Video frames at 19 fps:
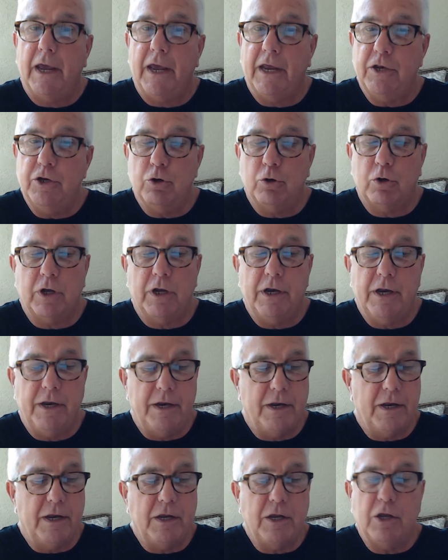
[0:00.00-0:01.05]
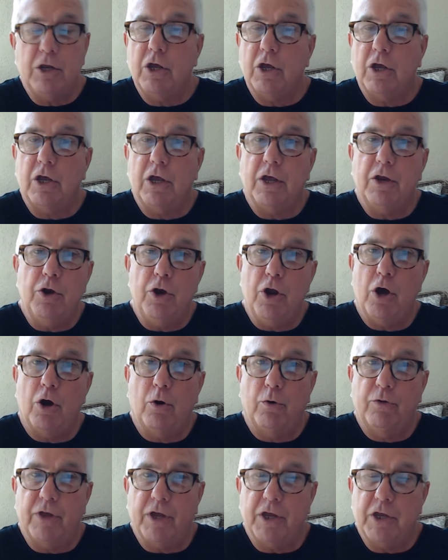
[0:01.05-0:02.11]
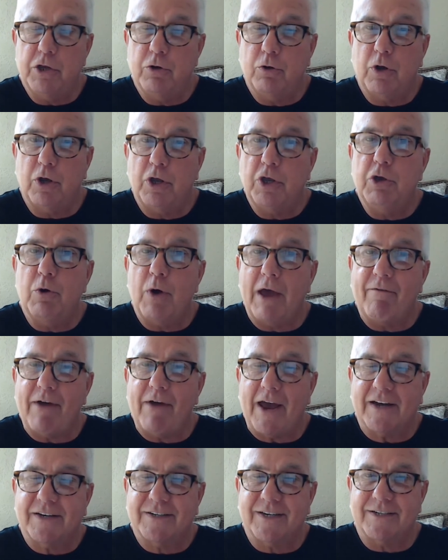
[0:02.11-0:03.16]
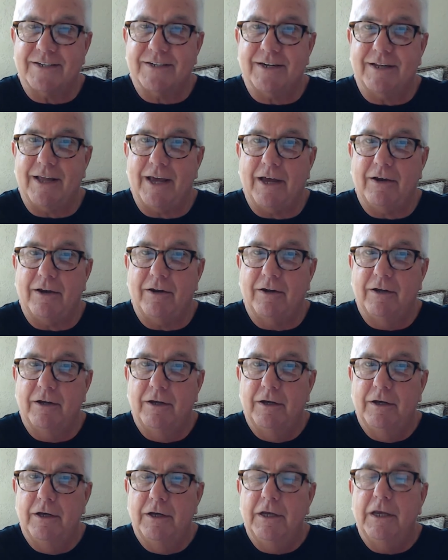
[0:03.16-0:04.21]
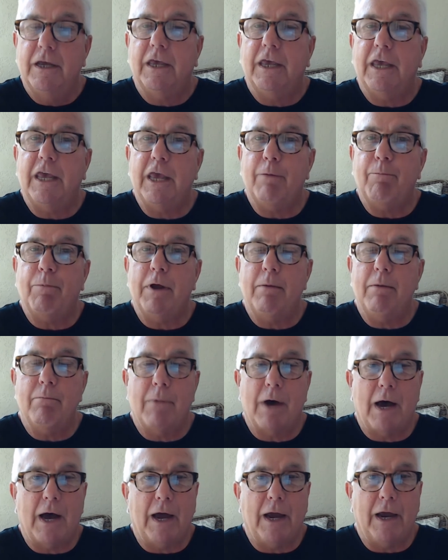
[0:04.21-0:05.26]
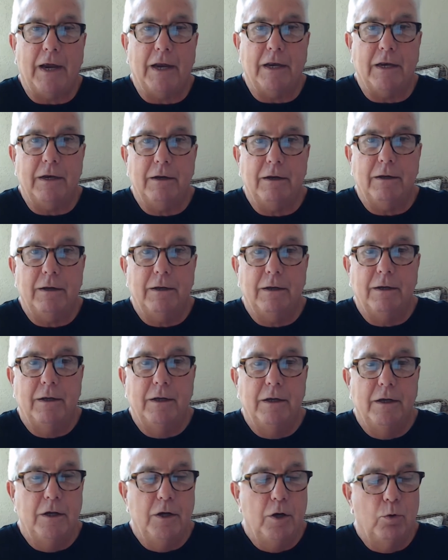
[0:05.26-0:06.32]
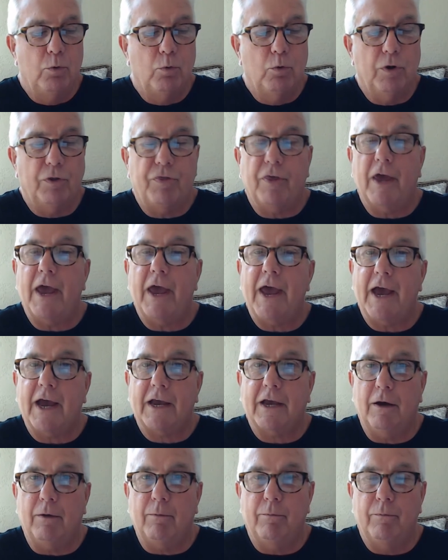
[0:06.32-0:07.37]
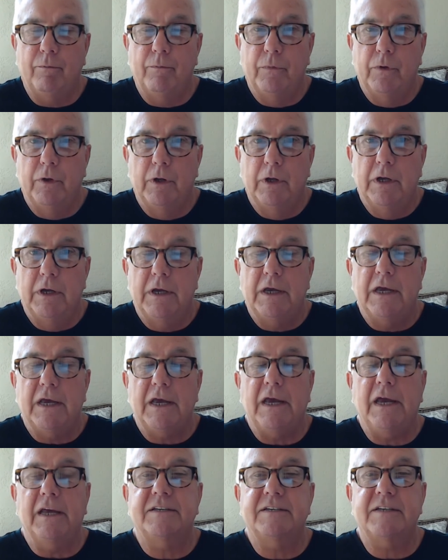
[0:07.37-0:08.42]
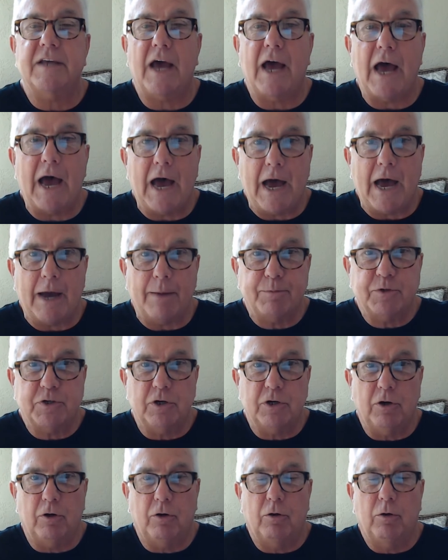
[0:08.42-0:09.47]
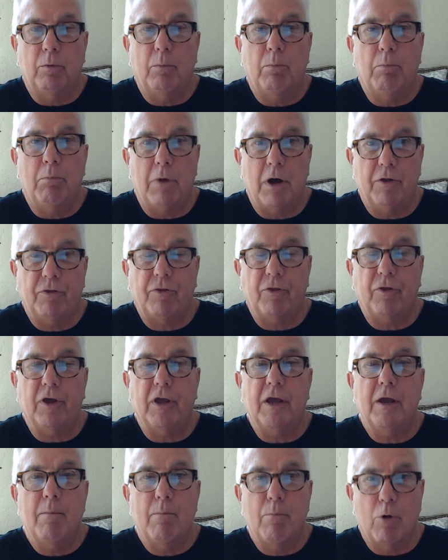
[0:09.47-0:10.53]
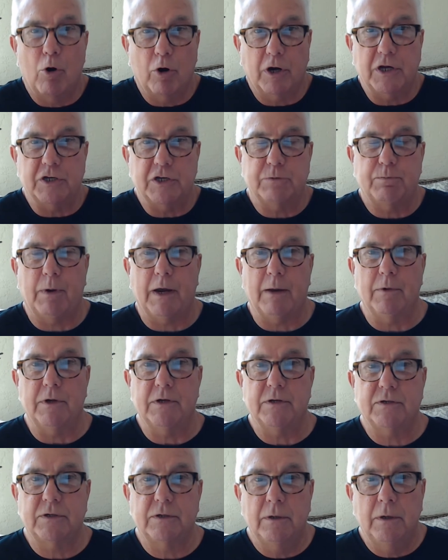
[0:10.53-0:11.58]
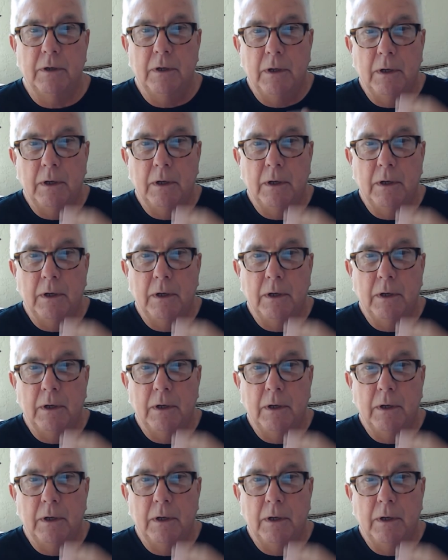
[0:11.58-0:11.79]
and you can know that you have access to that. Keep in mind, with the HECM, it's optional monthly mortgage payments.